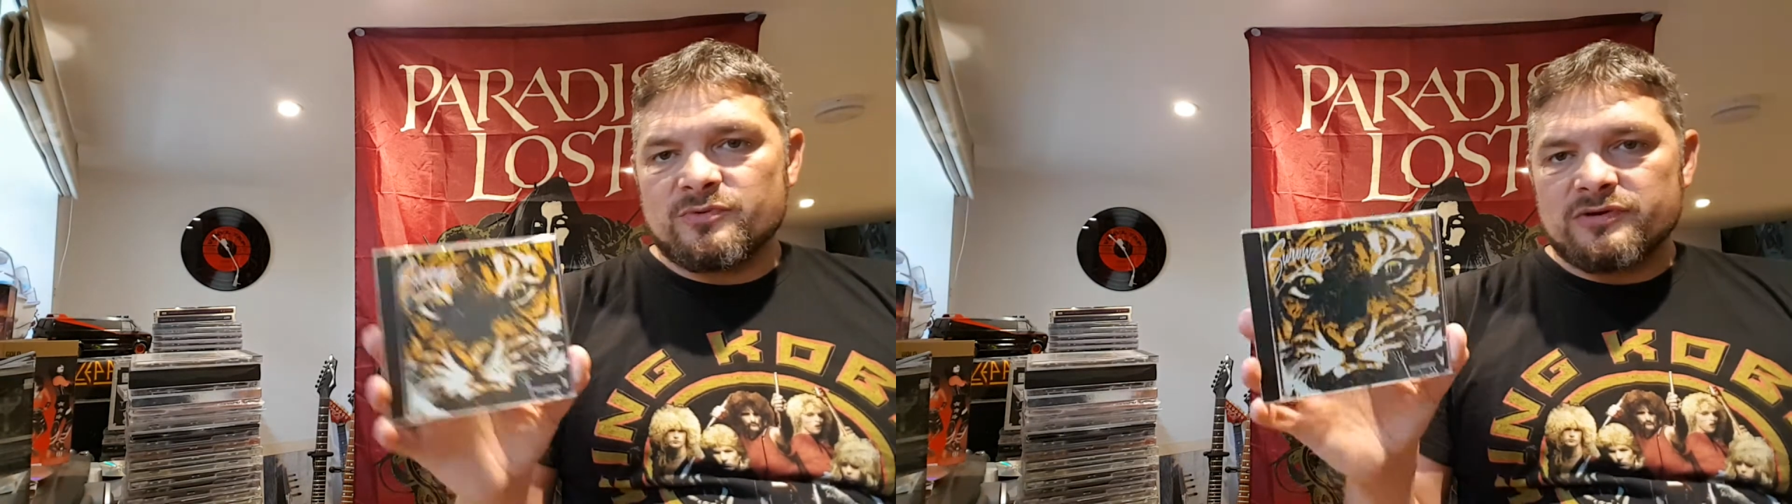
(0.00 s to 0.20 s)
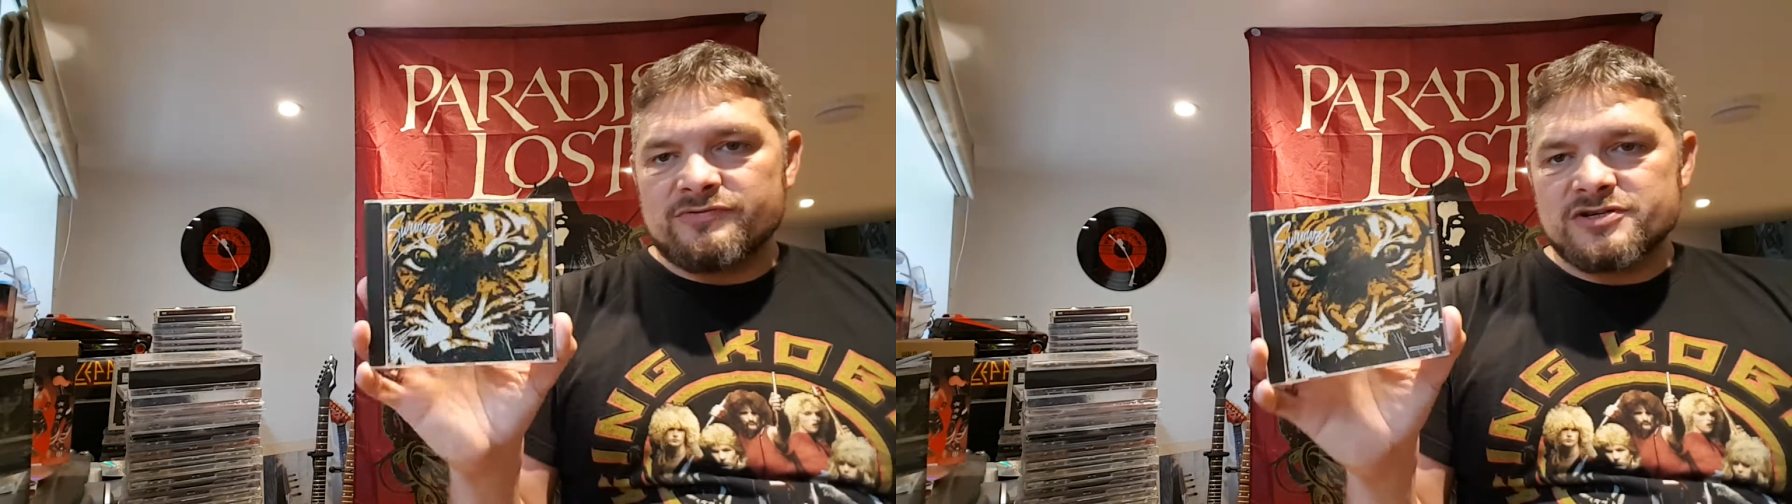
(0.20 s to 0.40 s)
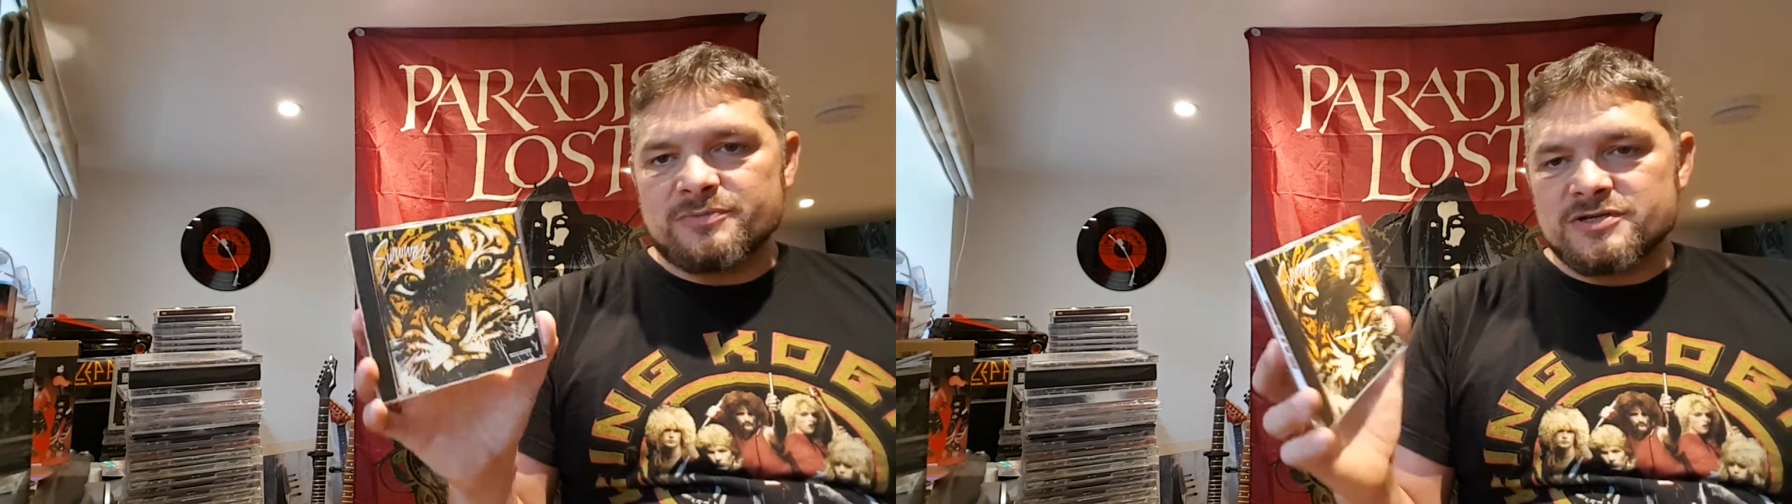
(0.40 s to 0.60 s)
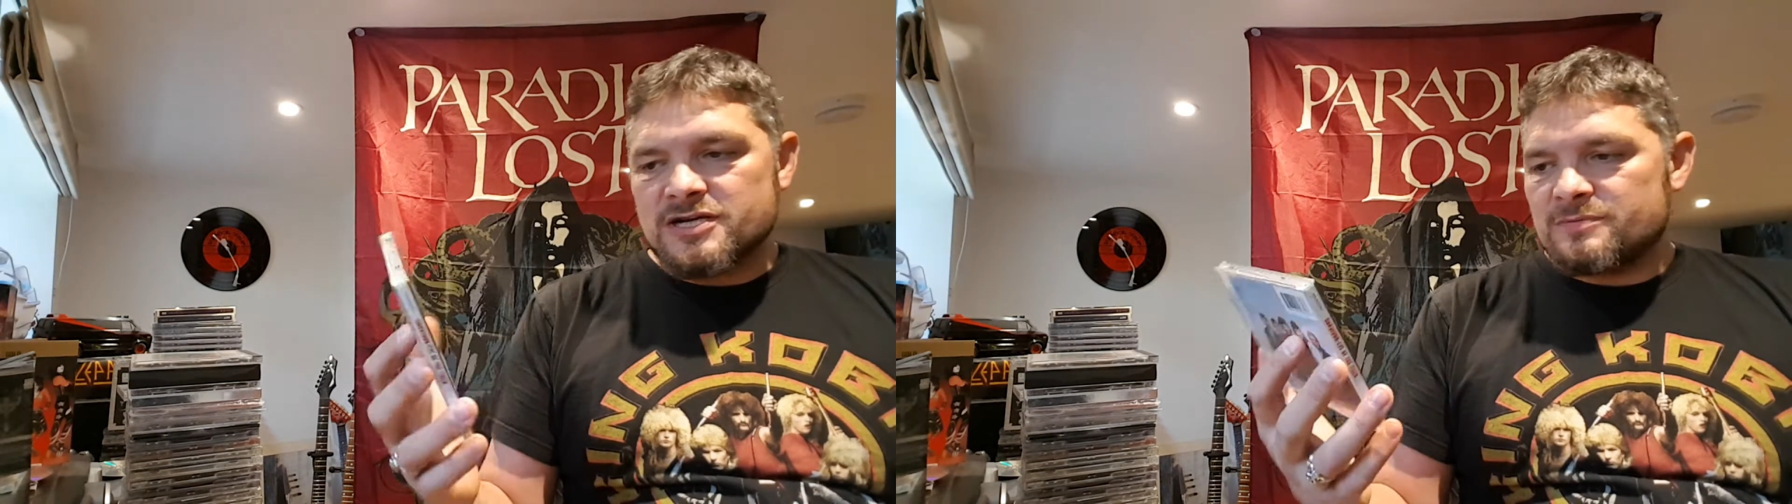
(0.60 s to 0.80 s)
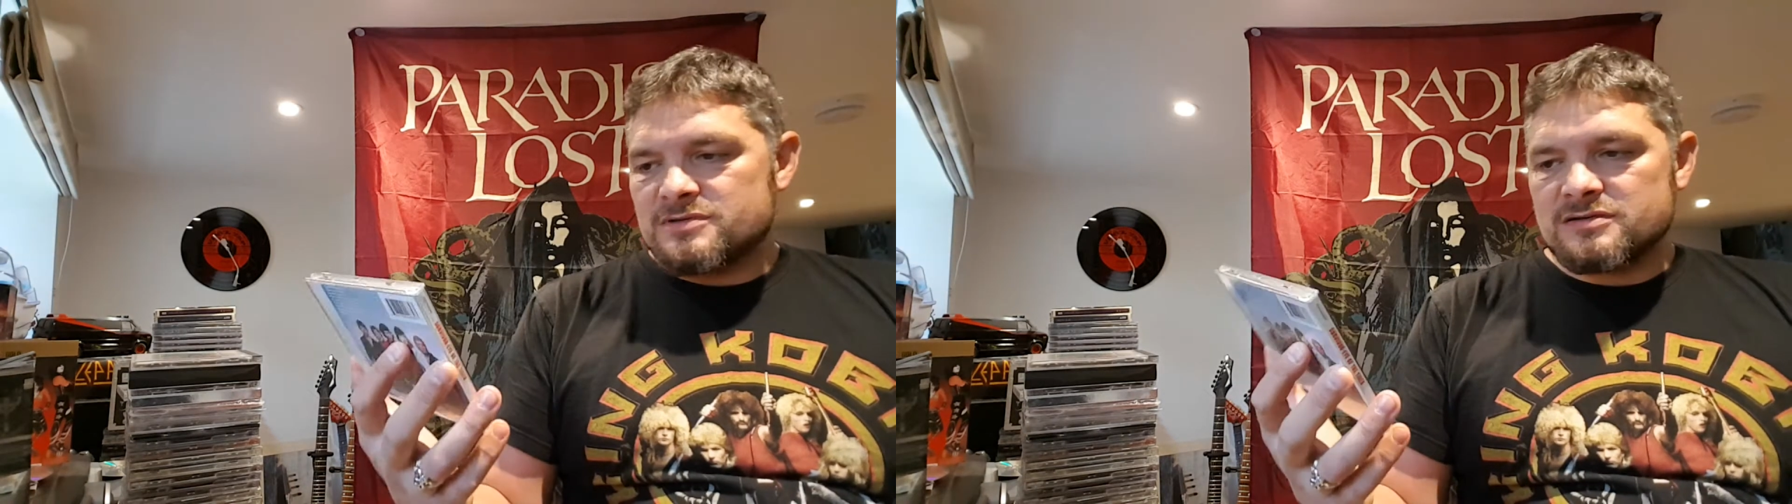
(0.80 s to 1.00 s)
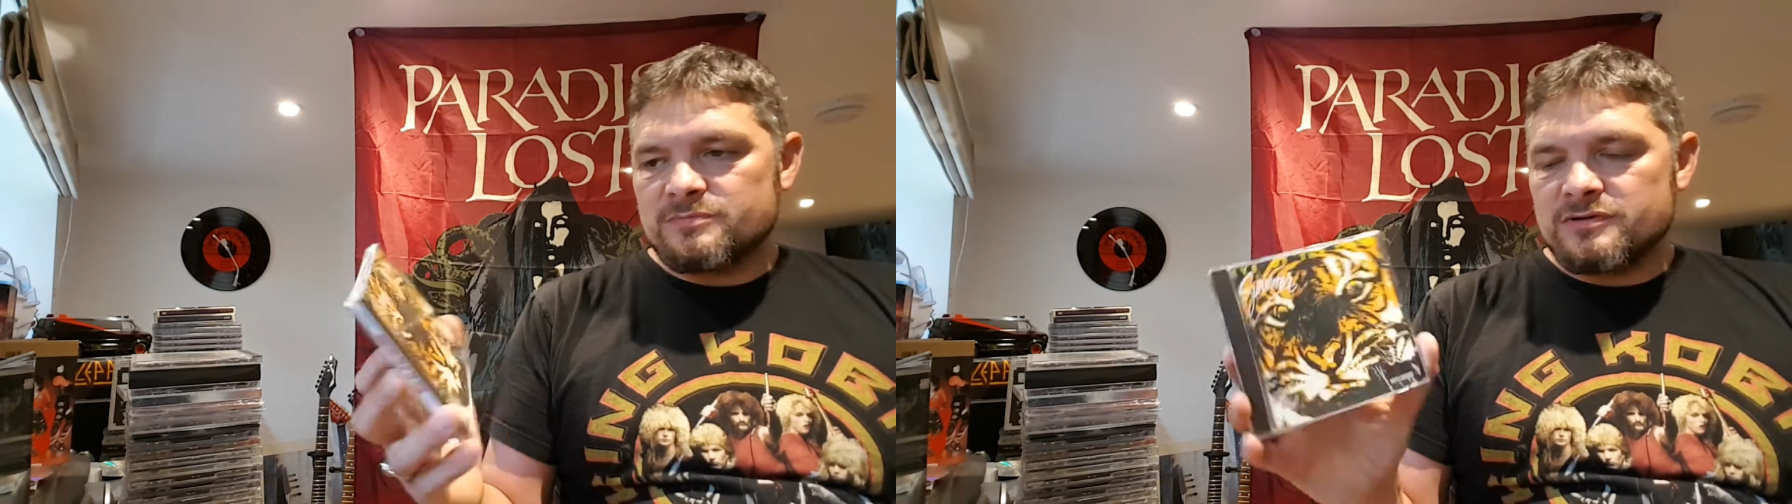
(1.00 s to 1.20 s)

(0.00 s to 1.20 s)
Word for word: with Jimi Jamison,